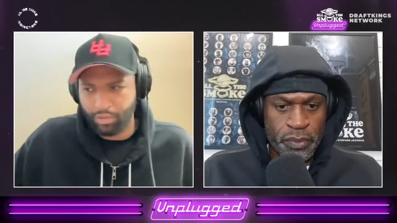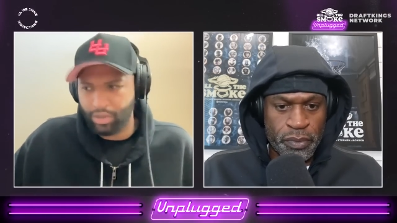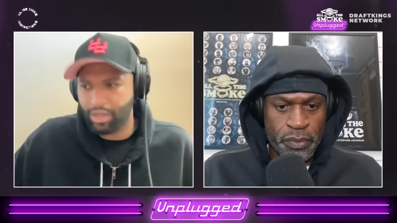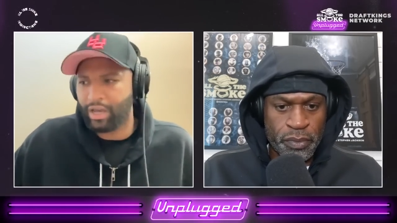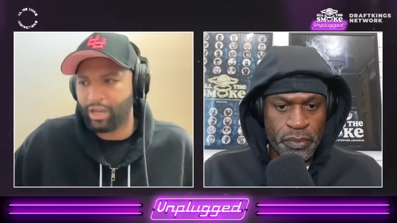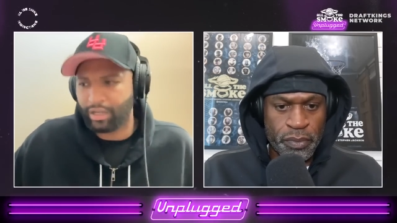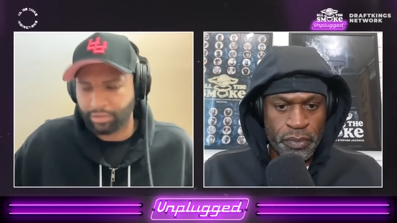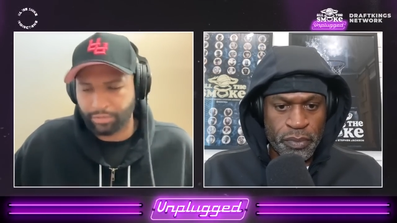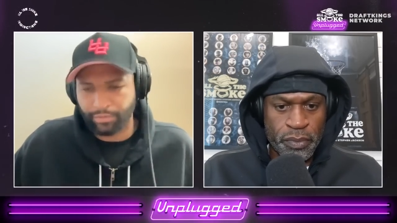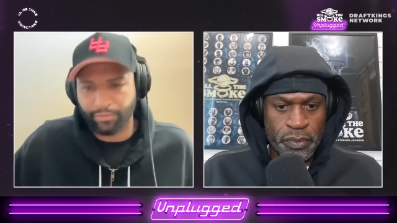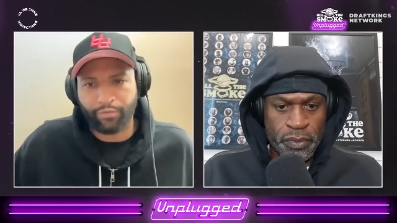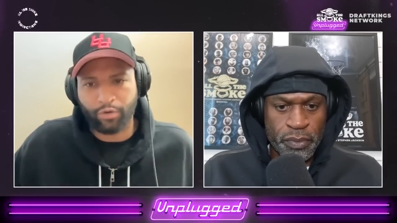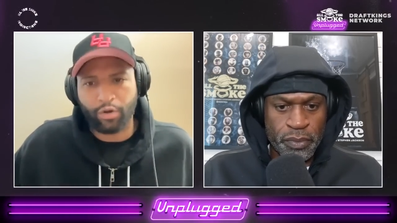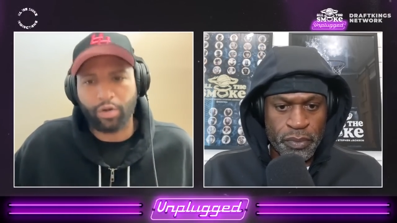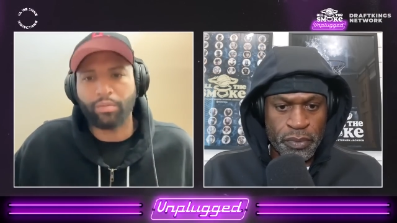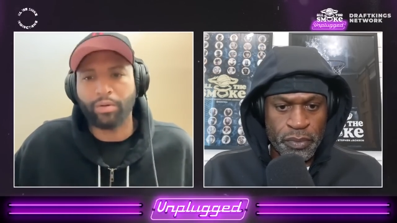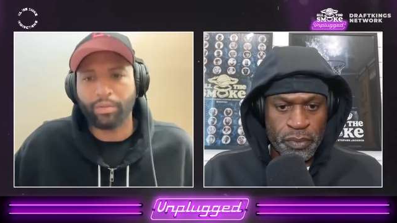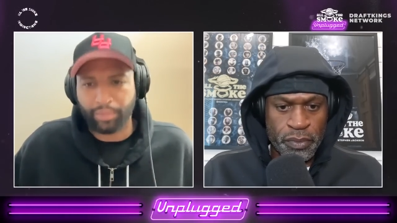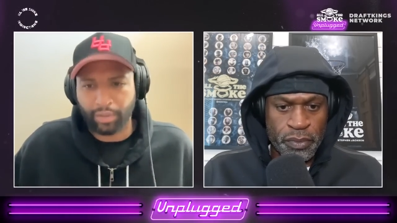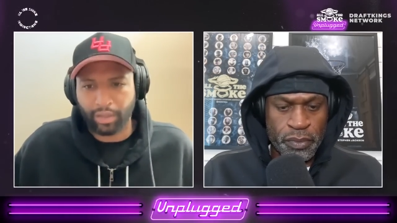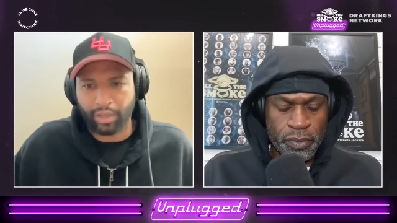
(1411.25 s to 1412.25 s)
Speaker 1: We got some
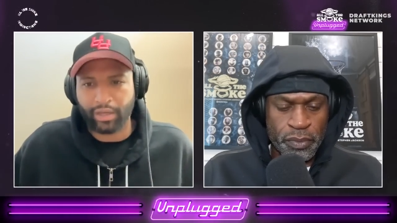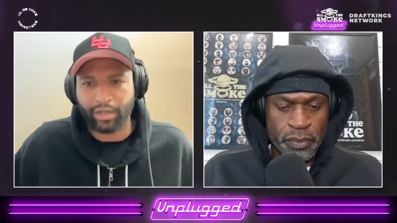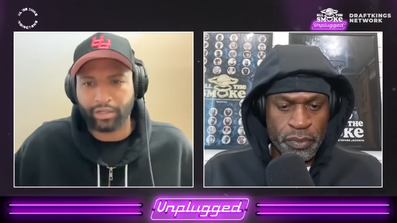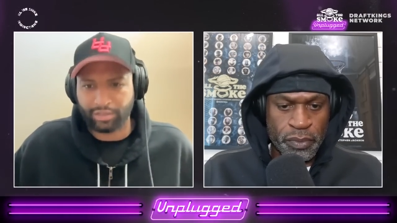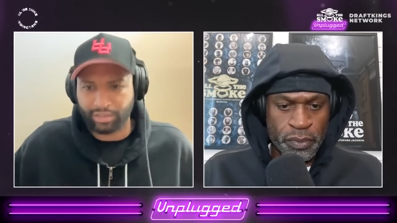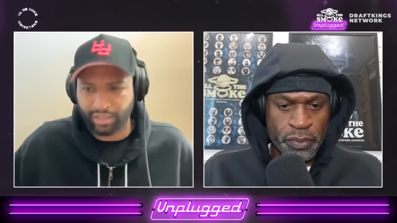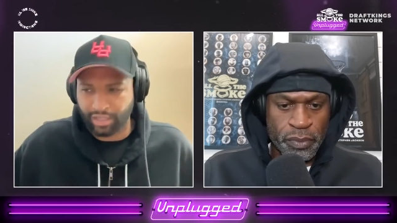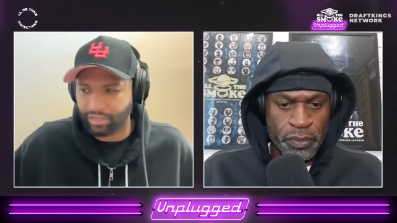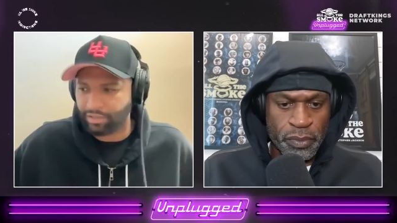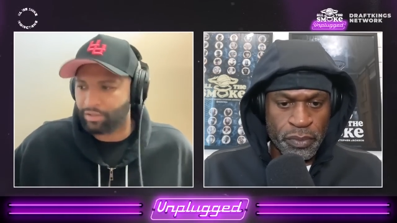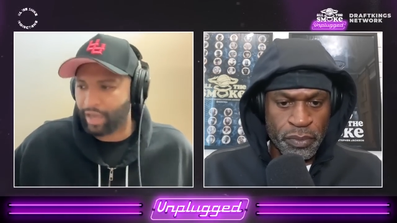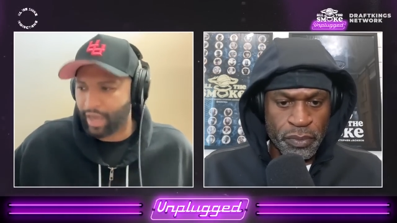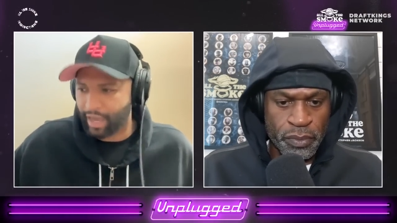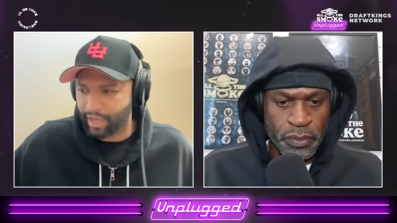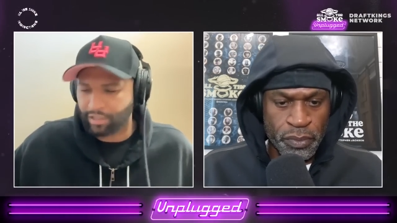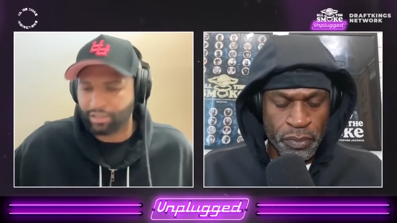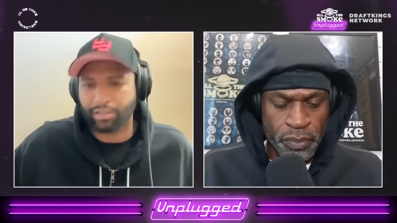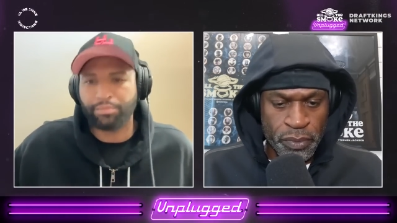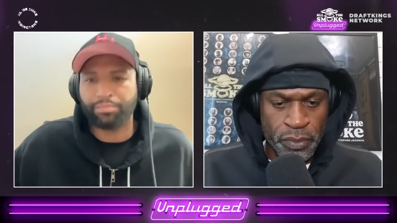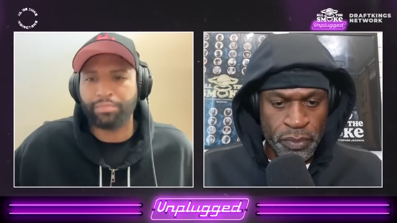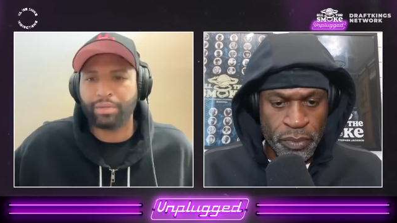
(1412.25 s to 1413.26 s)
former players that's
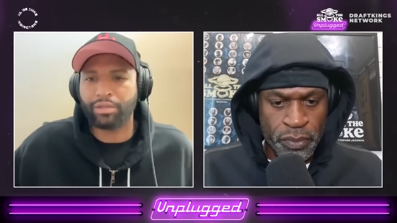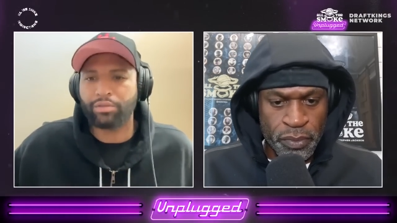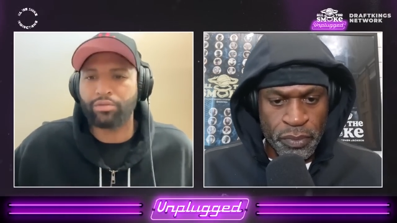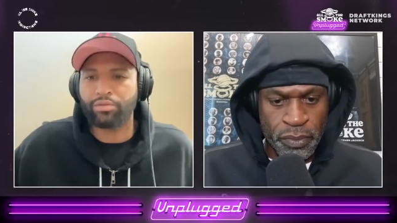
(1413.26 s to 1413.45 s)
actually been